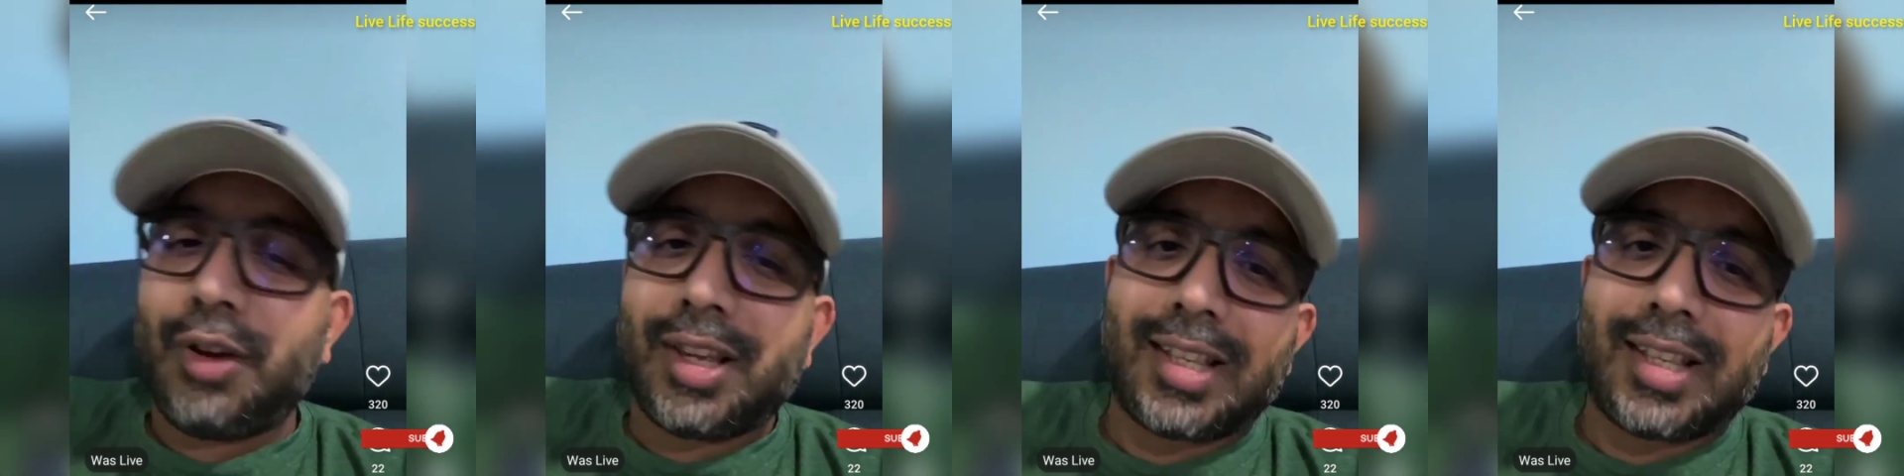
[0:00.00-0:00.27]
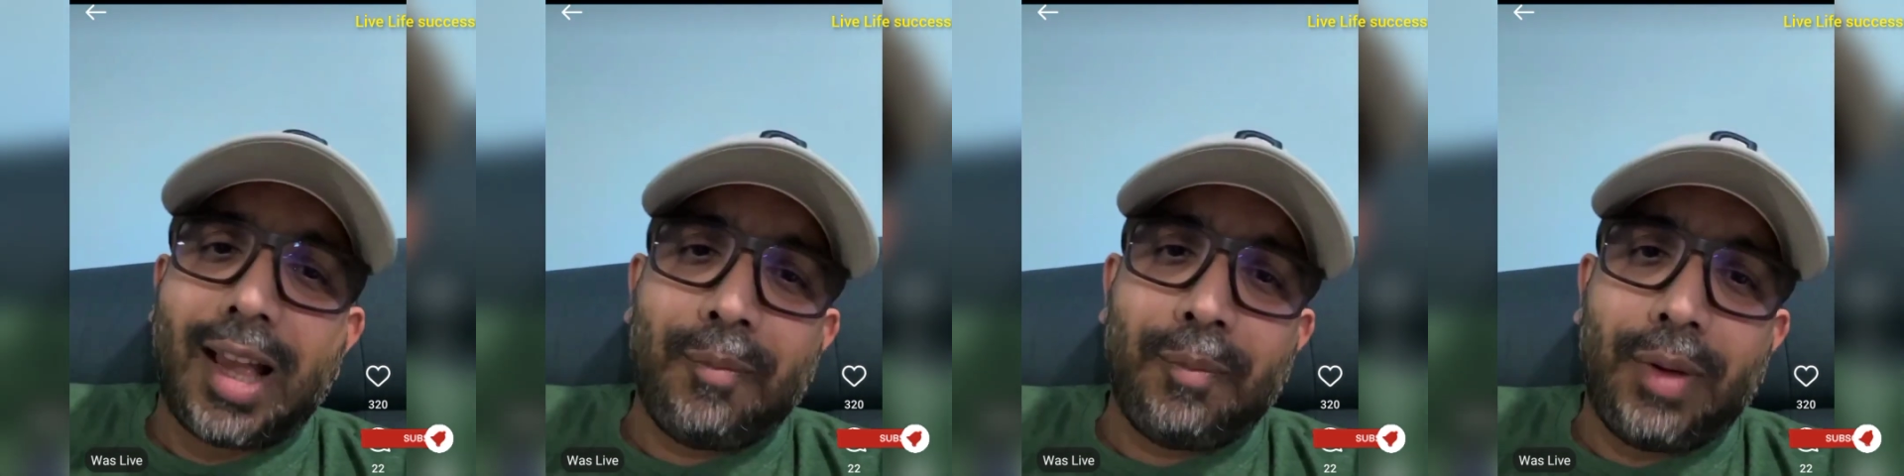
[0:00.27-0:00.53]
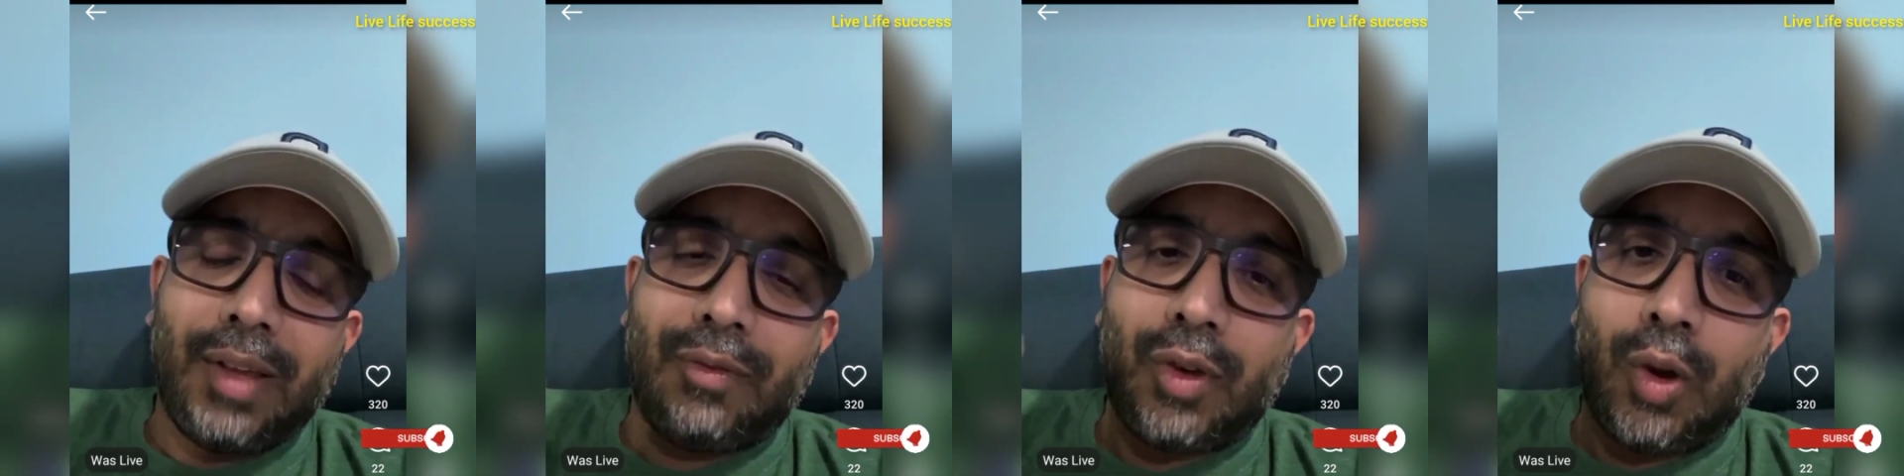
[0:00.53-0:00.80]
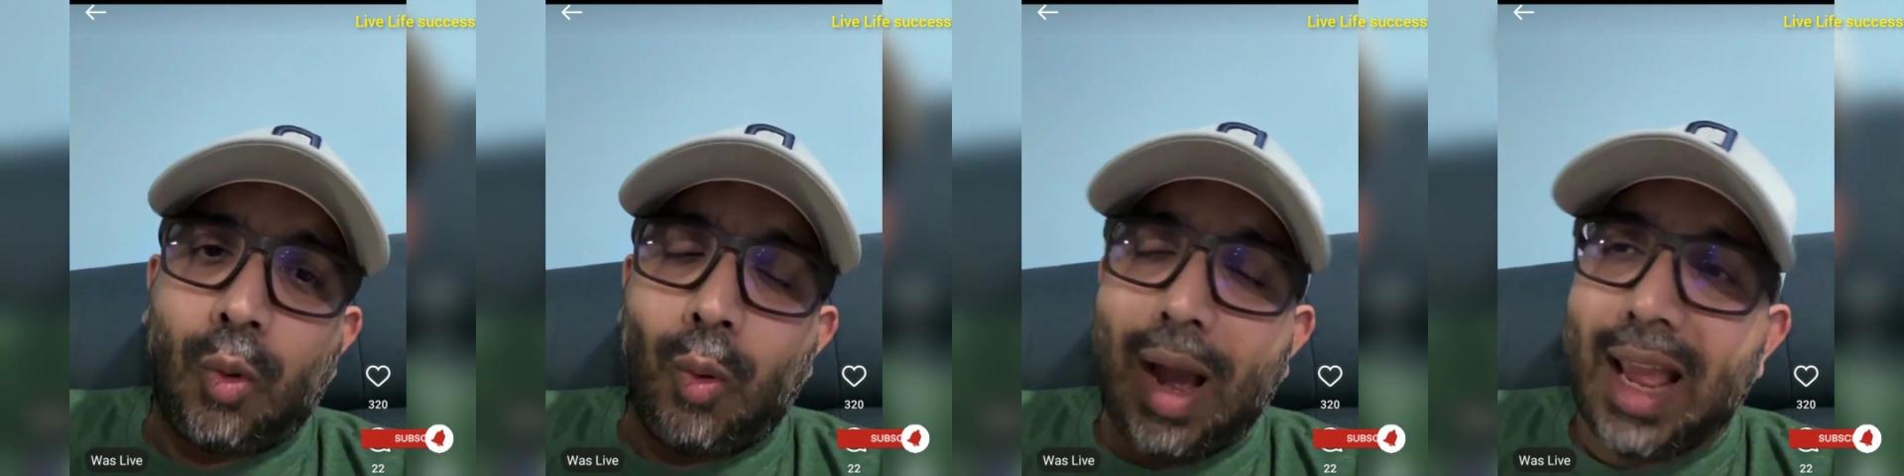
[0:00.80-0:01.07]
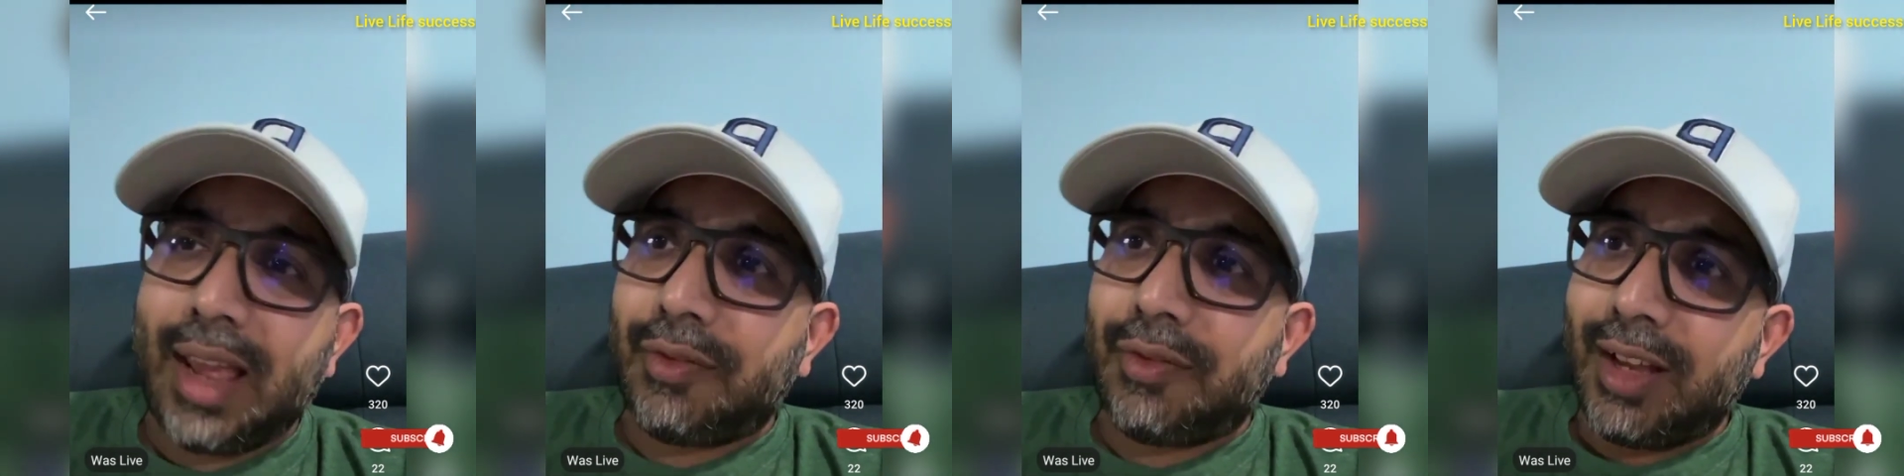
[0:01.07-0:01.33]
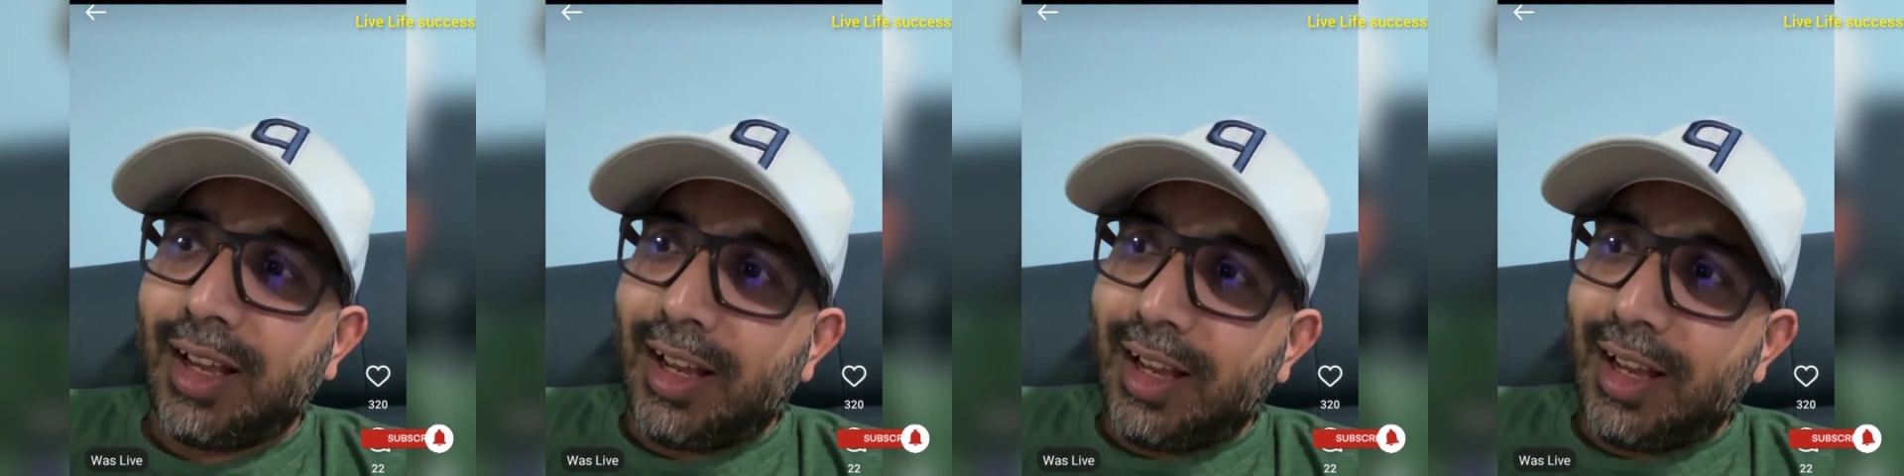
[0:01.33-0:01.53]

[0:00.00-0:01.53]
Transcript: For example, if your wife